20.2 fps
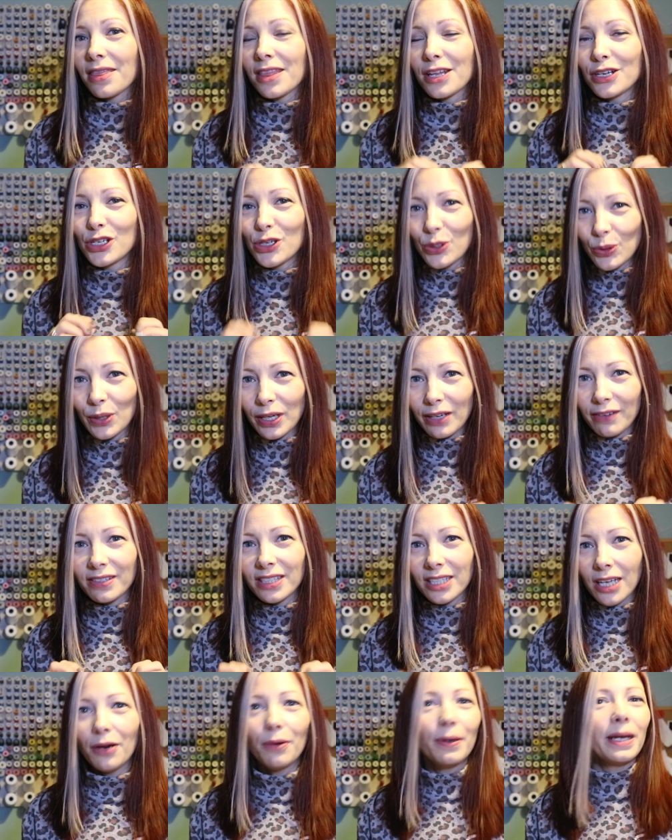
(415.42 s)
the joy of
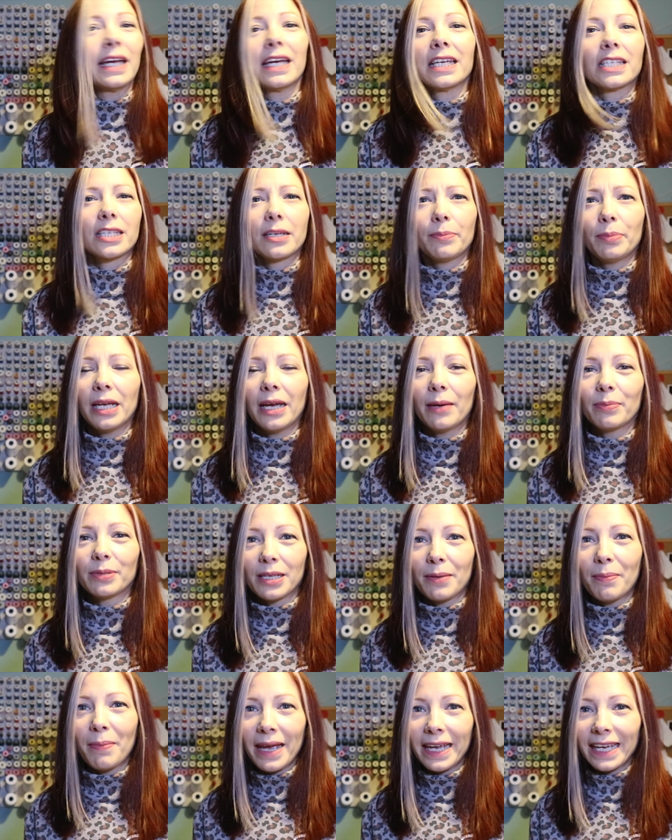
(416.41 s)
sewing is to be able
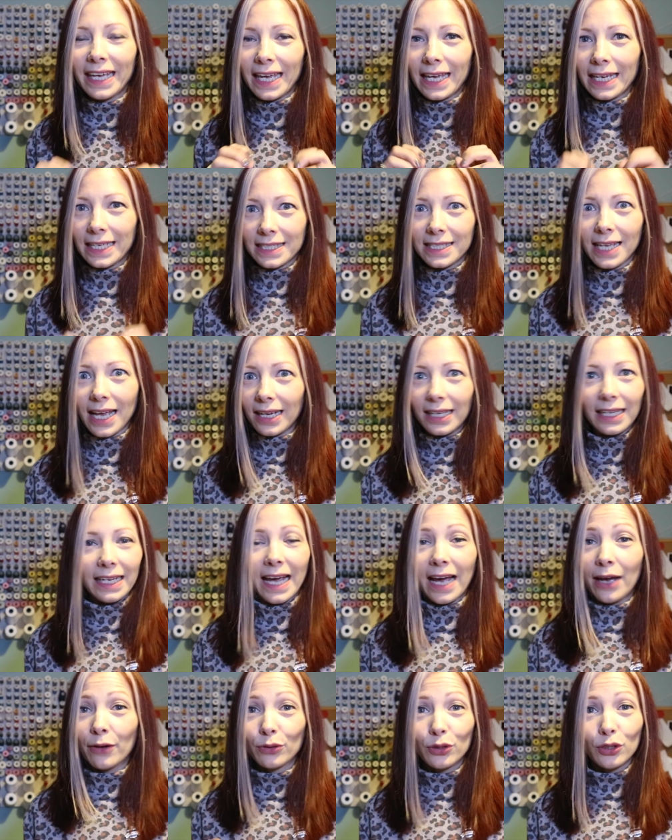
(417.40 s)
to make it
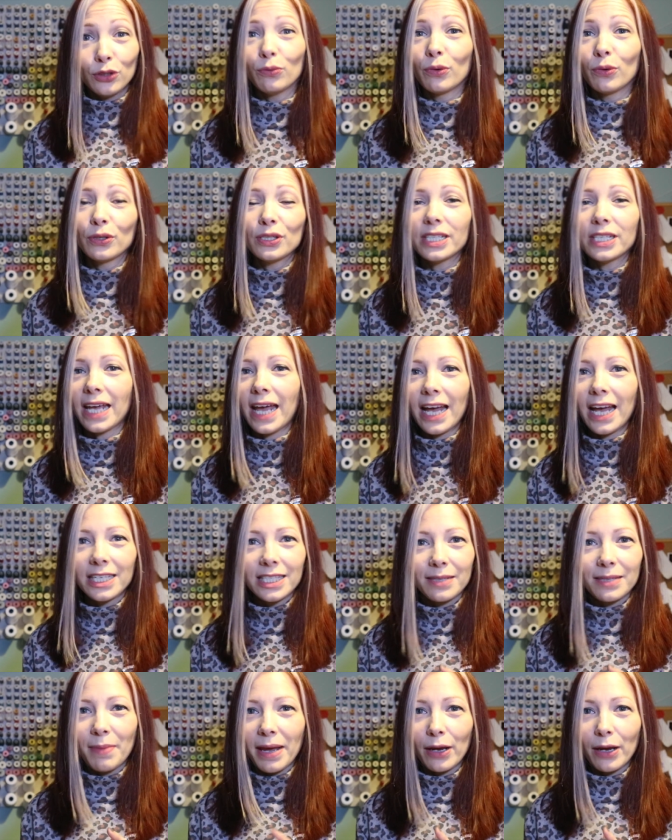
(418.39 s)
exactly how you want it
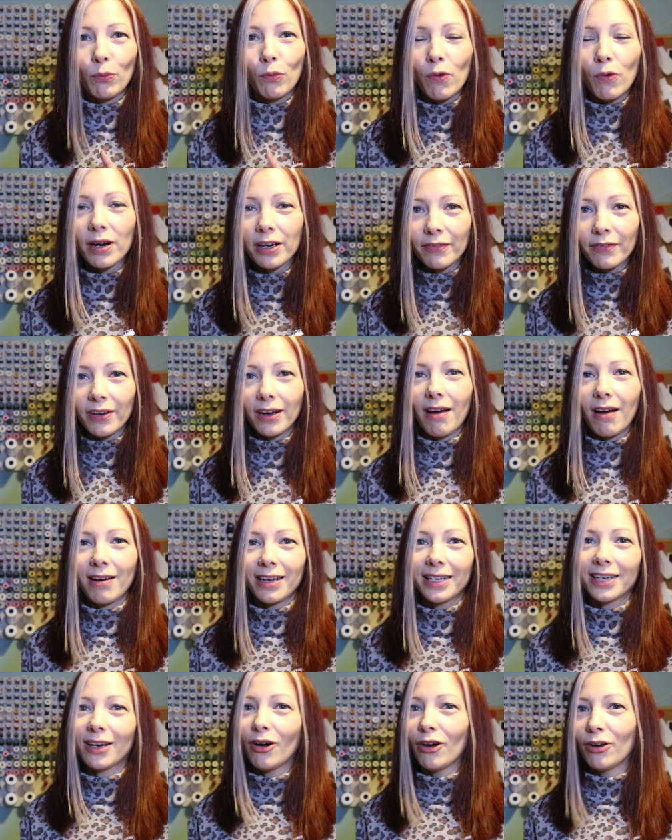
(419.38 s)
and to make
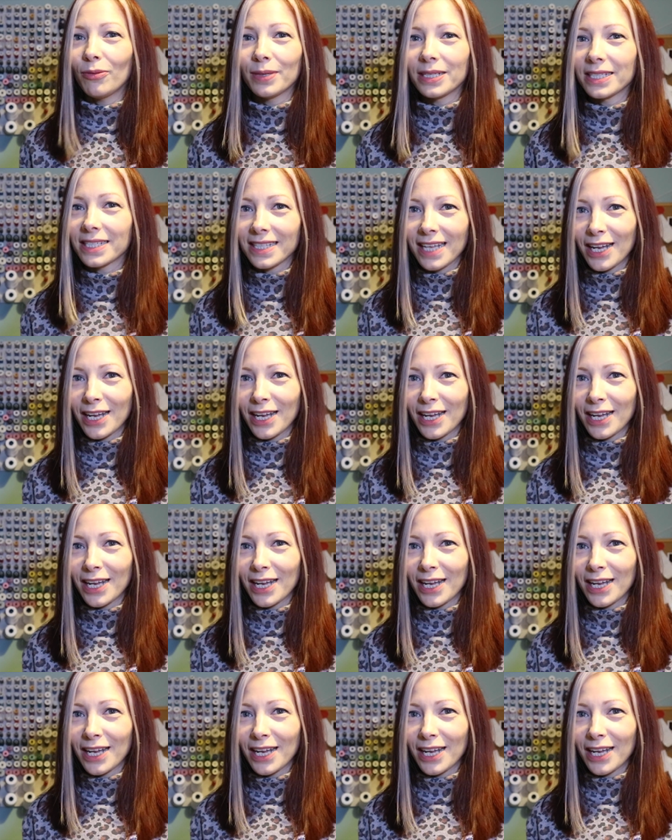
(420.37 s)
one-of-a-kind garments